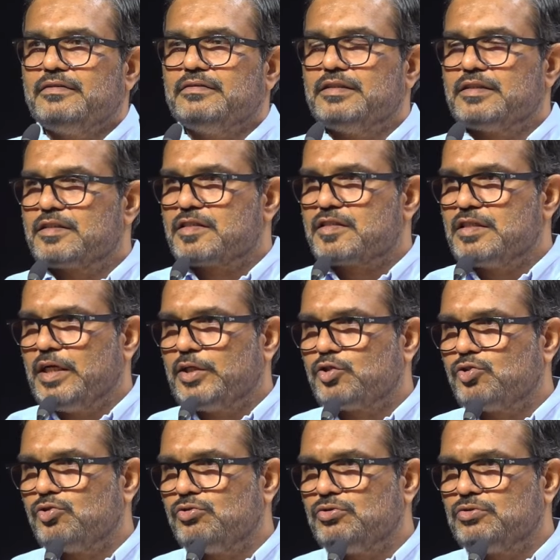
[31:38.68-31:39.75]
This has led
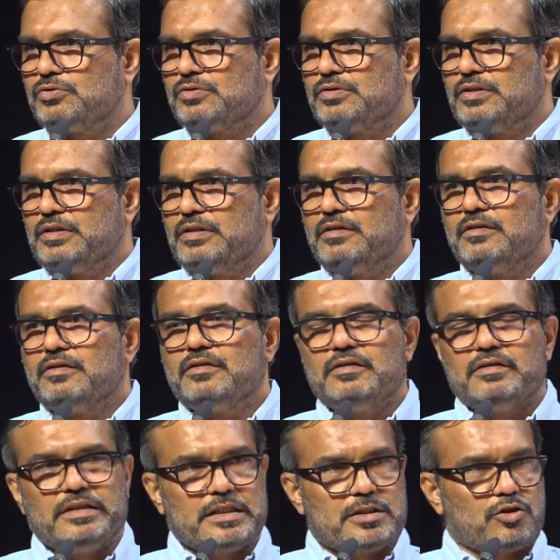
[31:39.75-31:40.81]
to
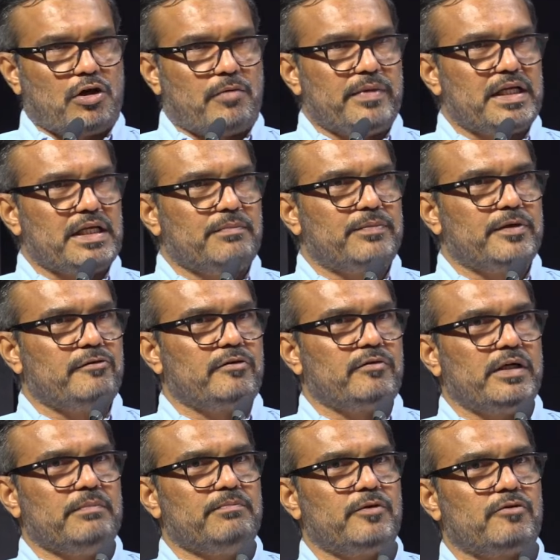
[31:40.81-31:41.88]
economic
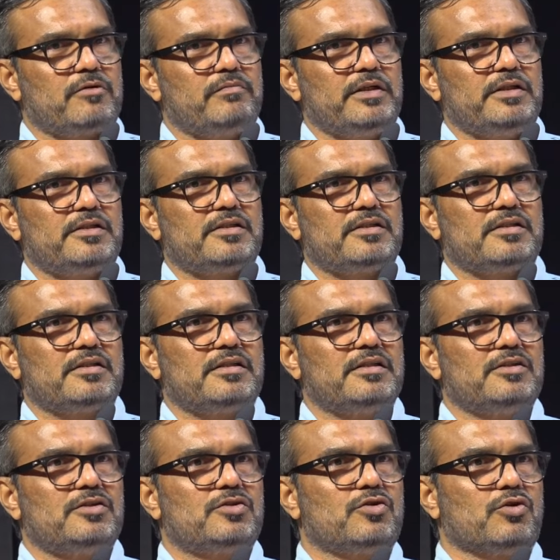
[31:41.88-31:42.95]
empowerment,
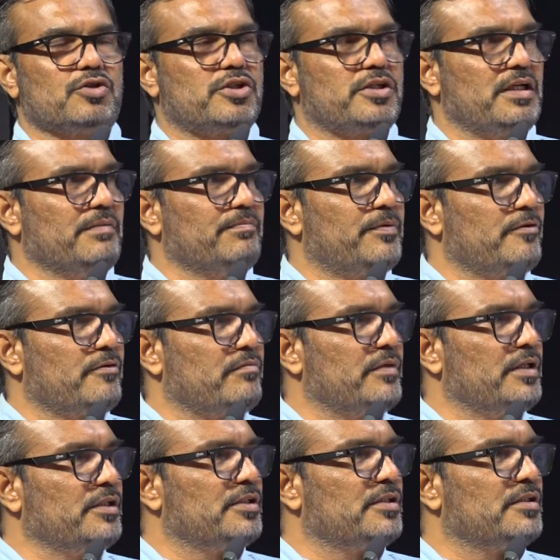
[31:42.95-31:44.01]
social
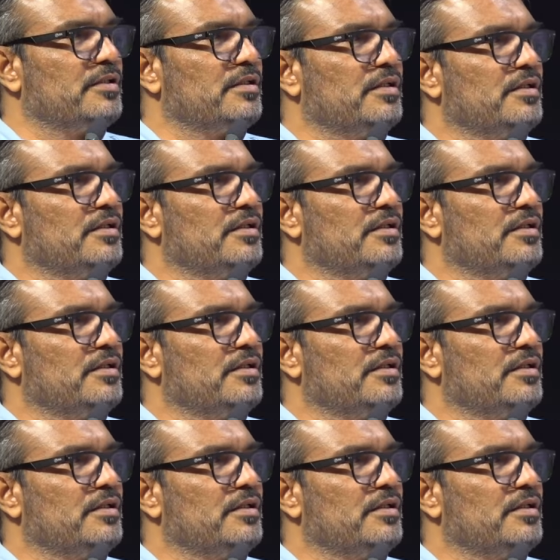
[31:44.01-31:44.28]
empowerment,